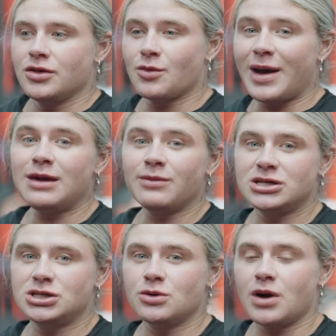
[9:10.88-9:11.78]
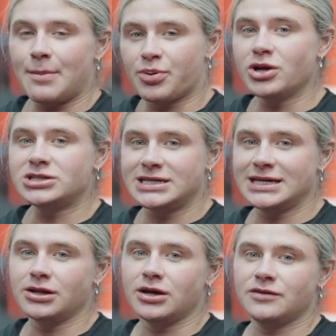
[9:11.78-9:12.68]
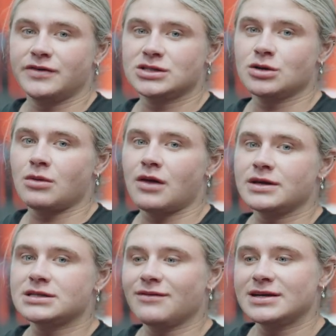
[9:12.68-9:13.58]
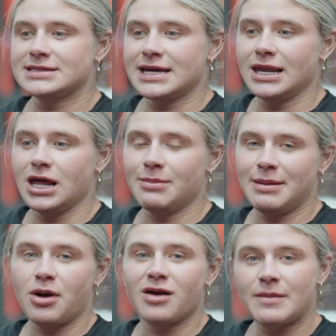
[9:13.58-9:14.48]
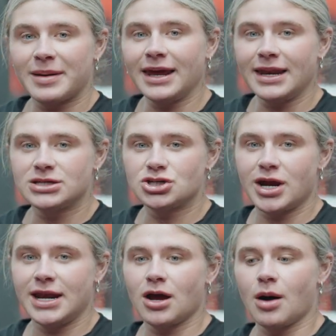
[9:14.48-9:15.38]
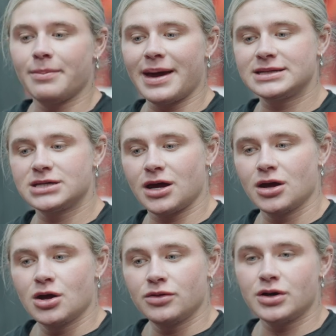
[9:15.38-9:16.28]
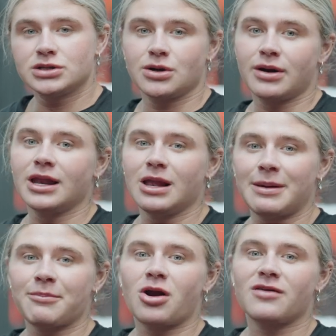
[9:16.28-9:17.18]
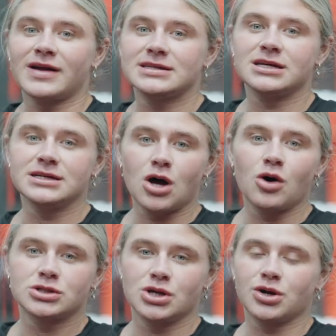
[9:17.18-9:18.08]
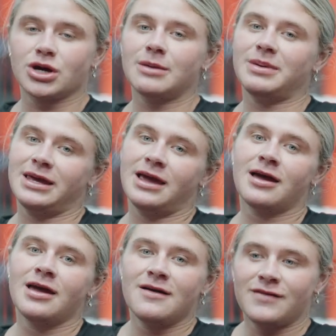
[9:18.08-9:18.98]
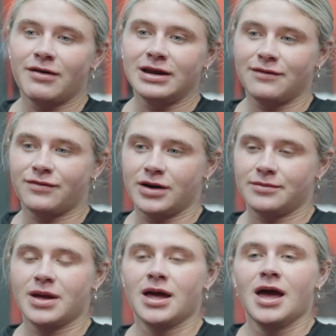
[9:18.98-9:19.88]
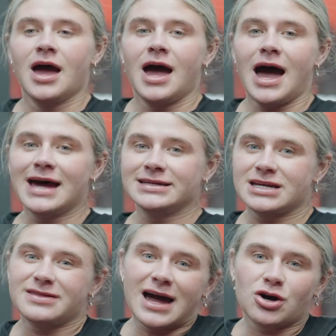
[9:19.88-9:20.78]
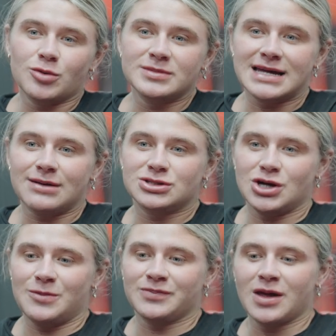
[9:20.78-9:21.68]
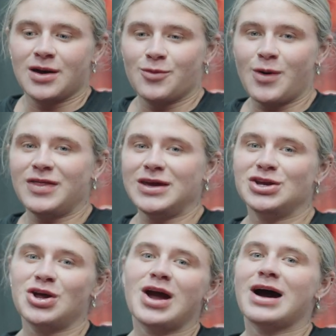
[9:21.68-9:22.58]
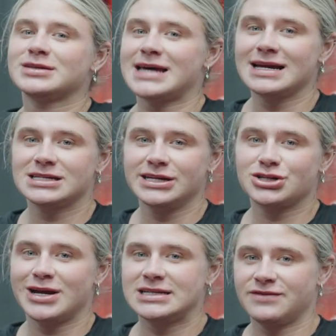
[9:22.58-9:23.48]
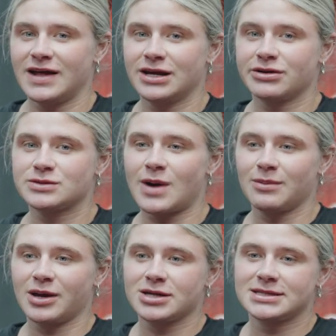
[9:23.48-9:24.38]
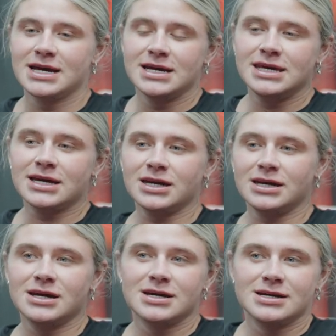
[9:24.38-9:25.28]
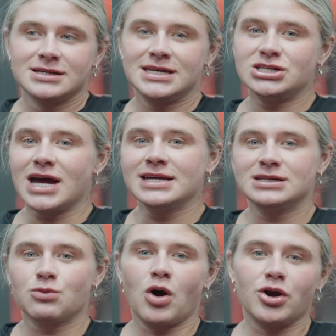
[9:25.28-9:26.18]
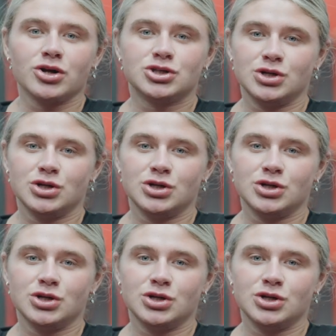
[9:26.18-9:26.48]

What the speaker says: The way in which you approach a deload for someone that's obviously a little bit more of a beginner to training compared to those who are a little bit more advanced is also going to be very different. And that comes down to whether you know how to actually train to failure as well, because you can suggest a 1 or